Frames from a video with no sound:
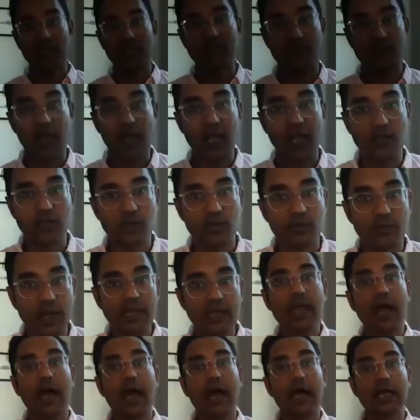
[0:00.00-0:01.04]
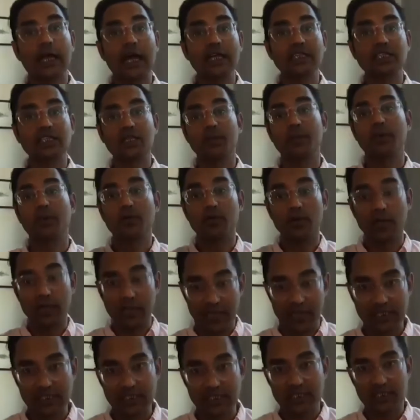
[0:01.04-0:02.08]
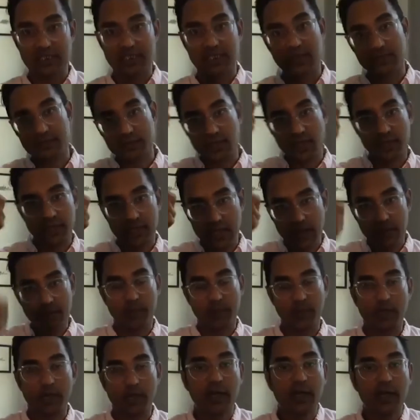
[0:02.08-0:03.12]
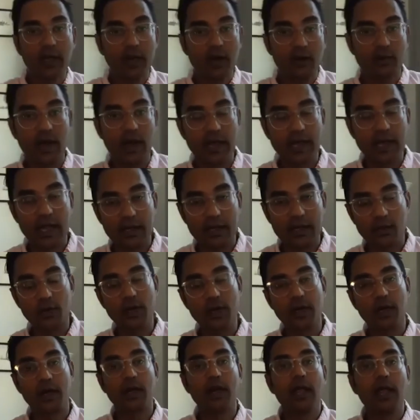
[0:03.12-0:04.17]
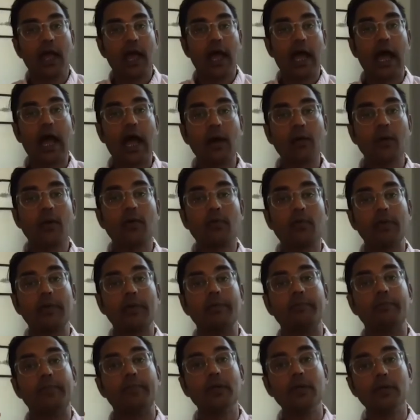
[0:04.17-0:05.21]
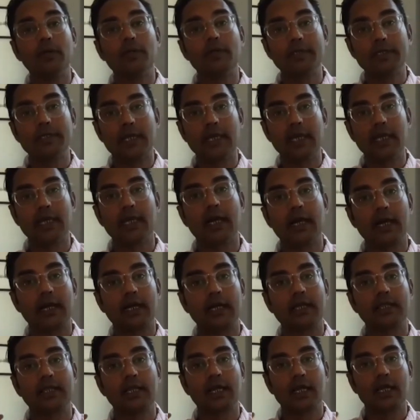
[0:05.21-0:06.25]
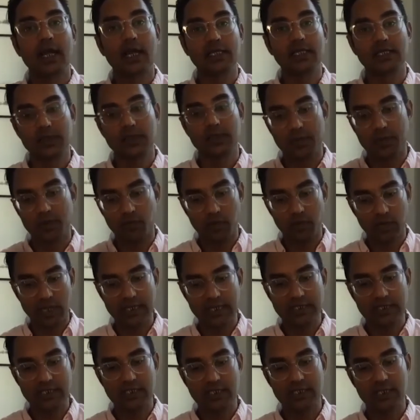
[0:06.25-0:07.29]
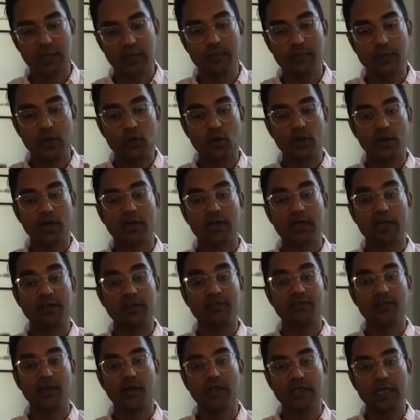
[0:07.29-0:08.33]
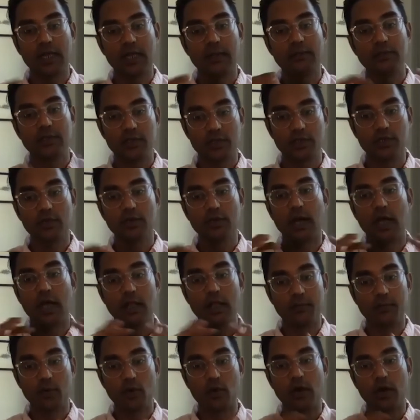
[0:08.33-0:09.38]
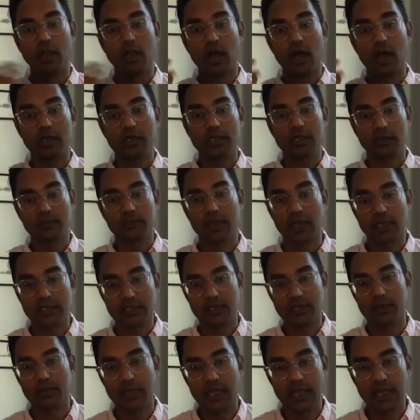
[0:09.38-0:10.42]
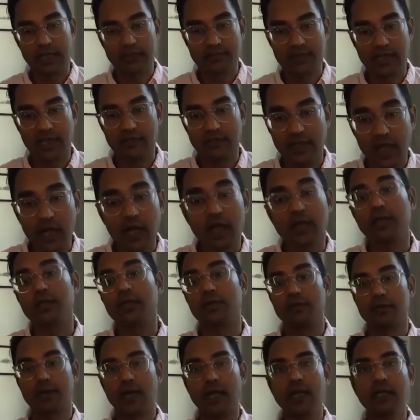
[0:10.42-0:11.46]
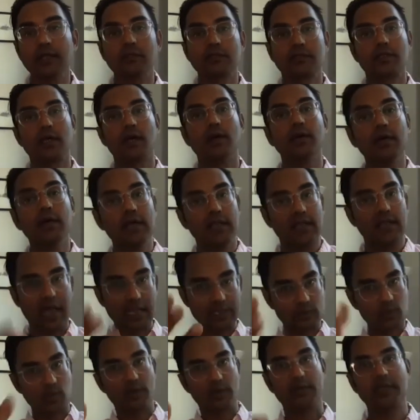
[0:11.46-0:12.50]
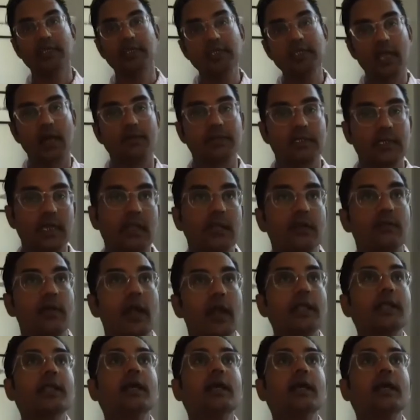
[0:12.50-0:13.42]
value, right? Customer relationships on the upper right hand corner. How are we building the customer relationship in order to convert them to a more long-term customer lifetime value, right? So that's where this comes in, right?